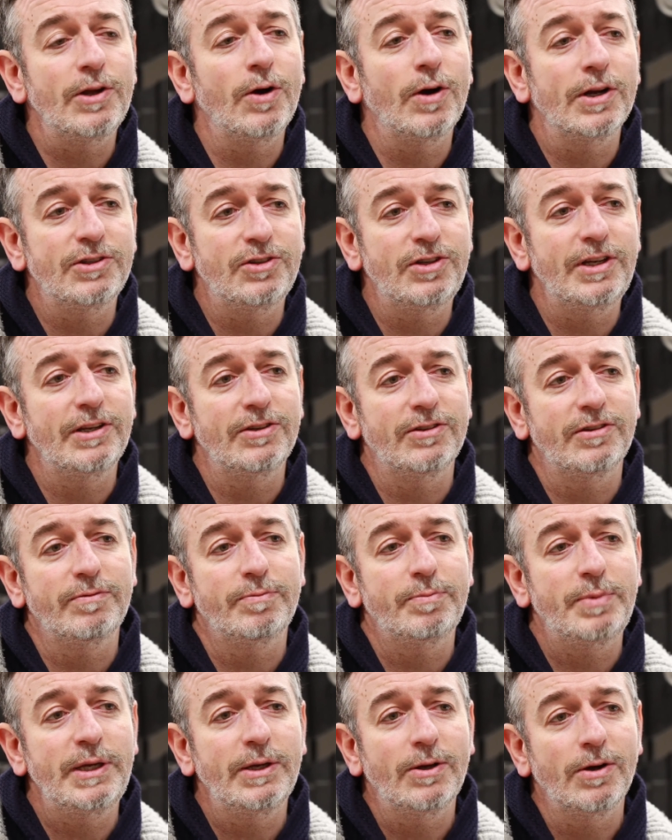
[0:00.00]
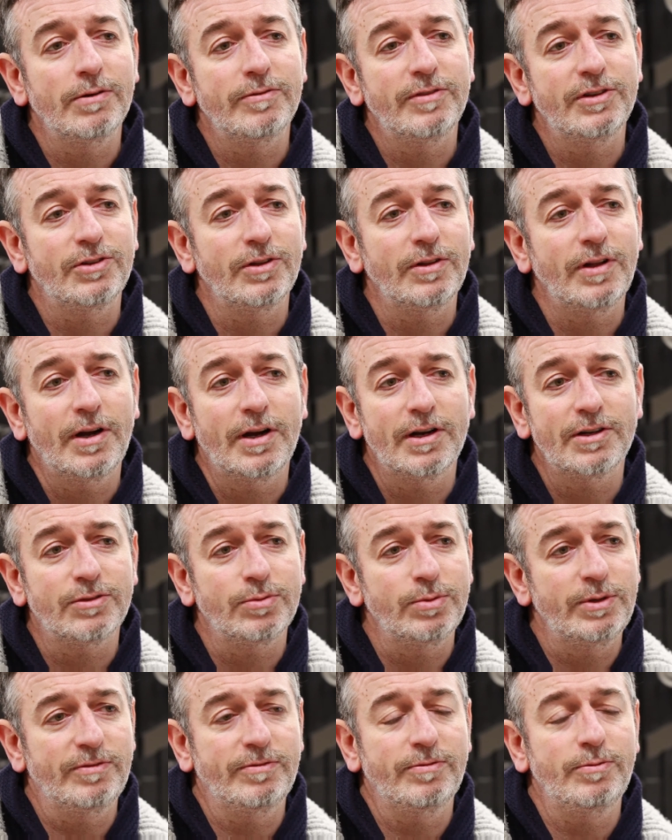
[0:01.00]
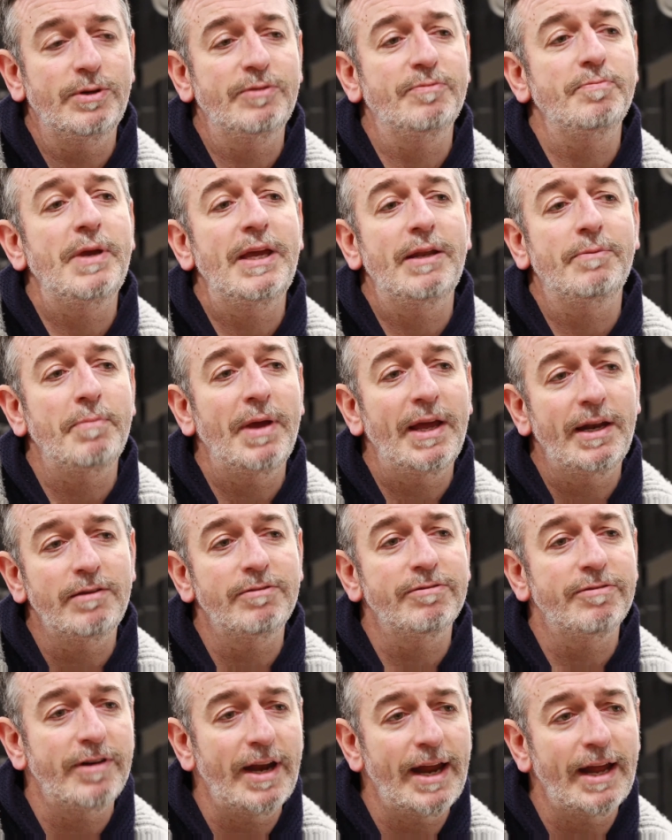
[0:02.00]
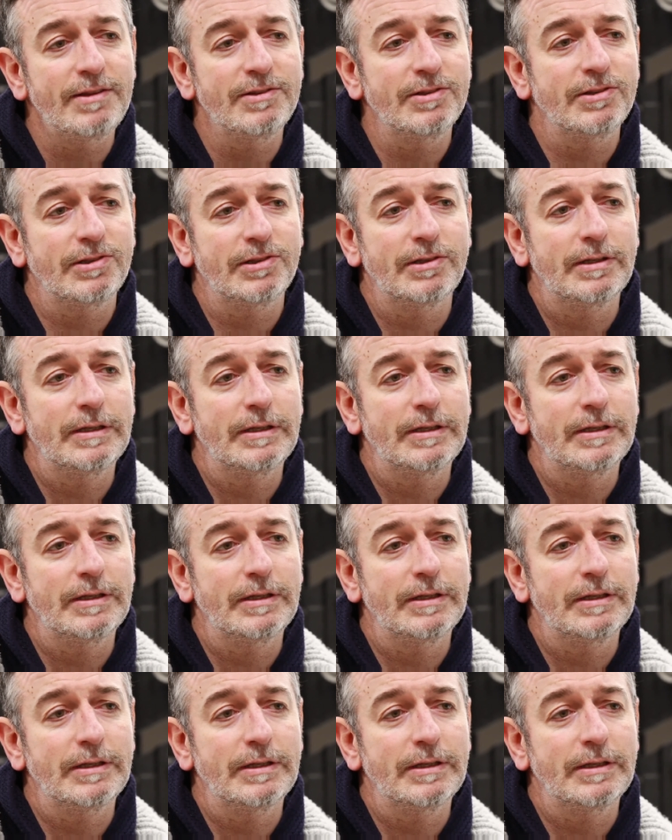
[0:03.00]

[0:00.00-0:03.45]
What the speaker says: odd years of Peacock Visual Arts, we've made many friends.